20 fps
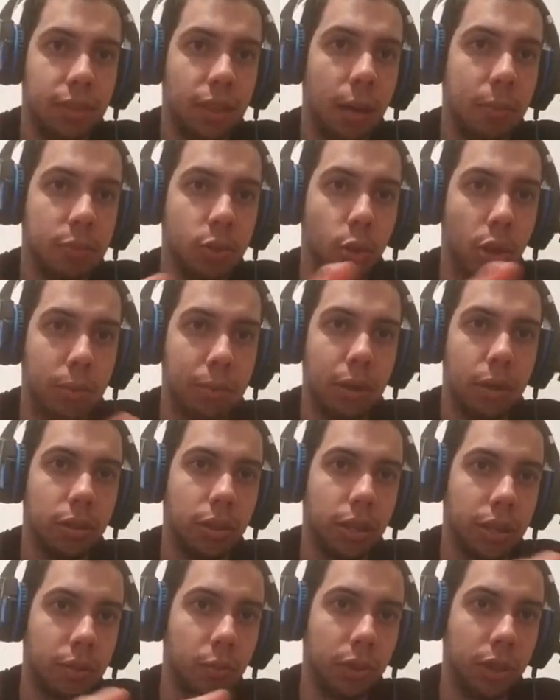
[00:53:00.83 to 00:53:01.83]
I'm talking about
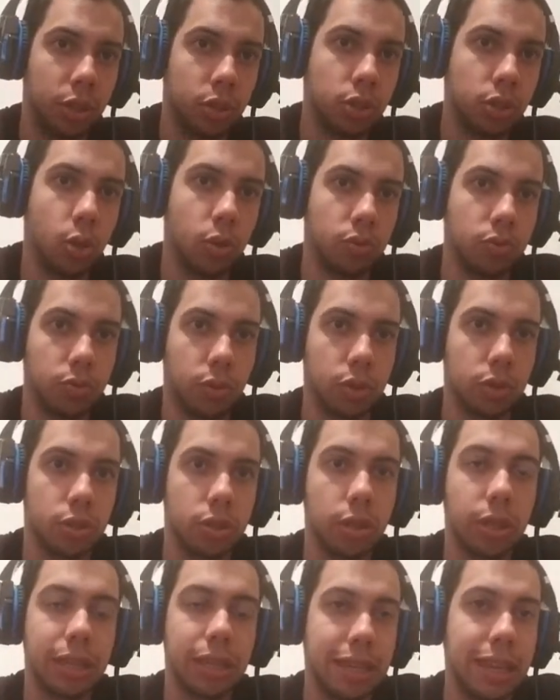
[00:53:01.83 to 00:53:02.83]
like when the show
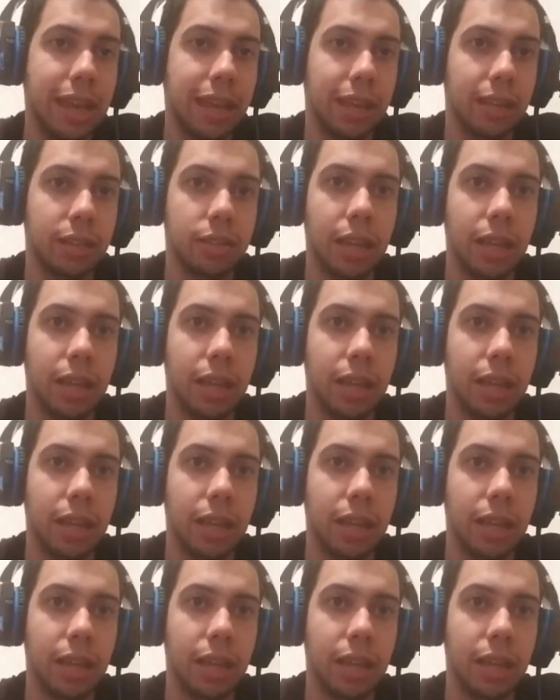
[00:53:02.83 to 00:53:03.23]
first. Like yeah.